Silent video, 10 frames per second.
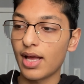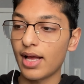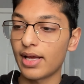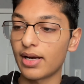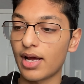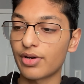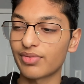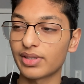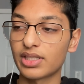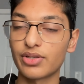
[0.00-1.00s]
and I don't
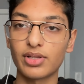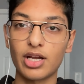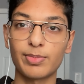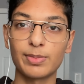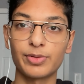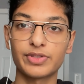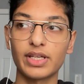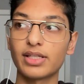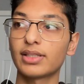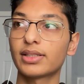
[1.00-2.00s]
really hear a lot of people
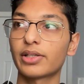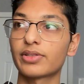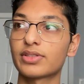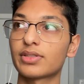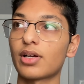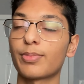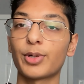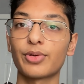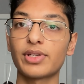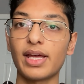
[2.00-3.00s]
saying that theirs are
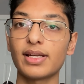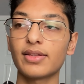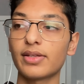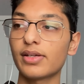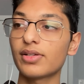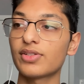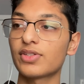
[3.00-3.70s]
prone to anything.